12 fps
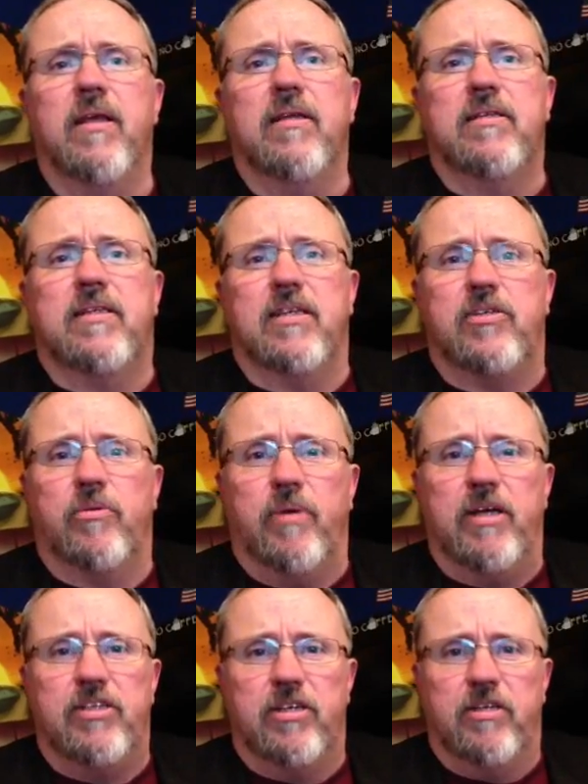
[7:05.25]

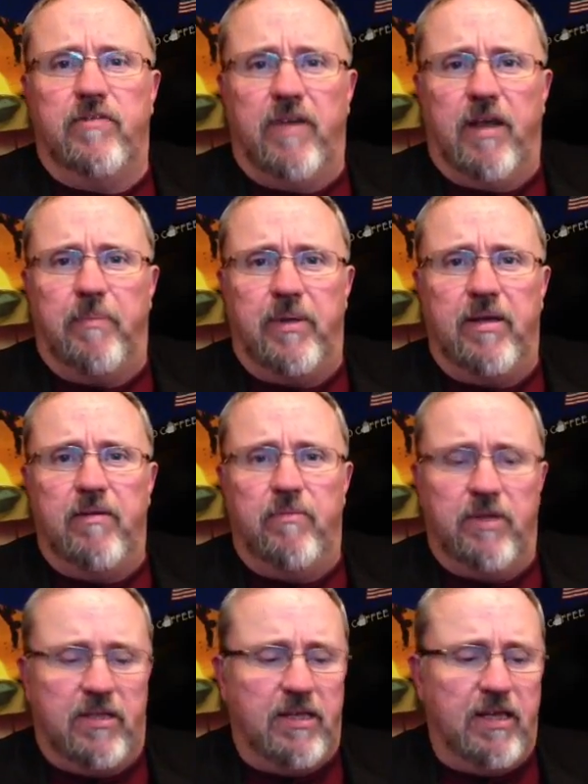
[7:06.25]
situation developing
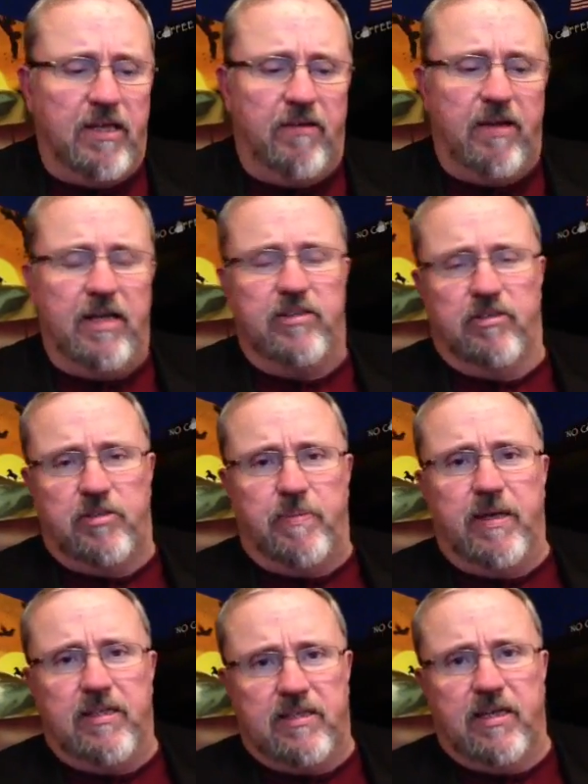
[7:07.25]
with the International
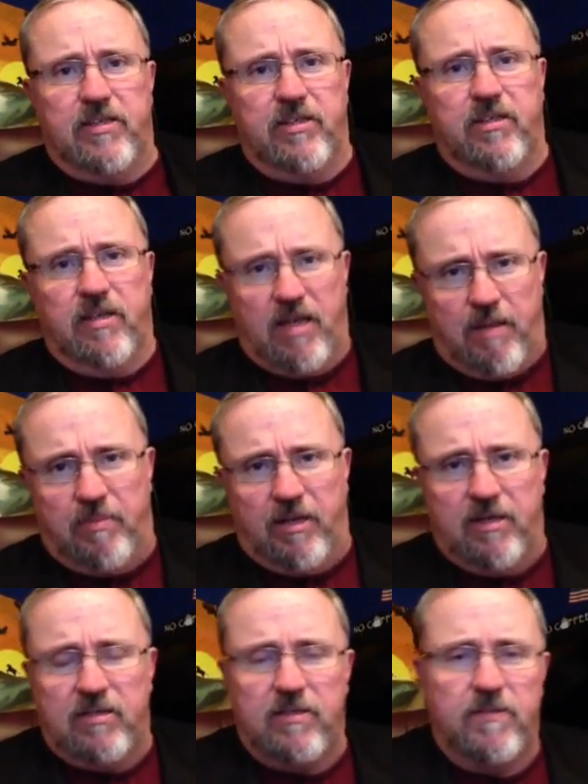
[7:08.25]
Space Station. God
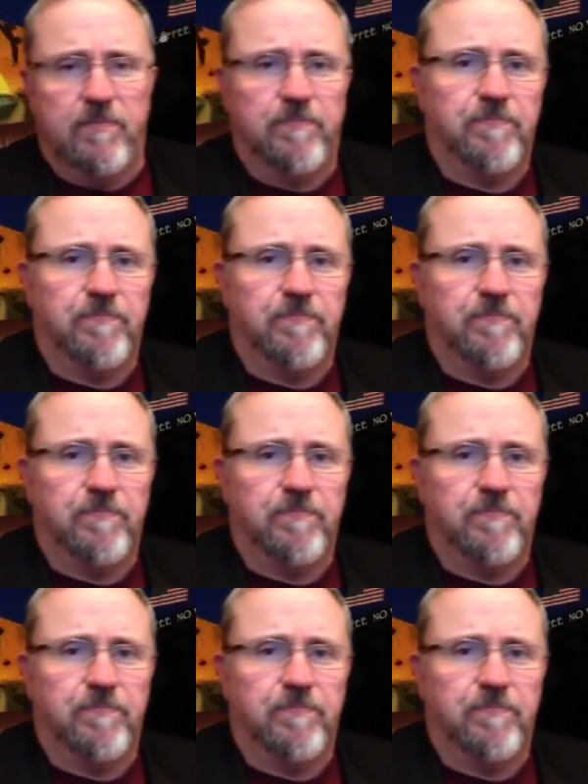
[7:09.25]
bless.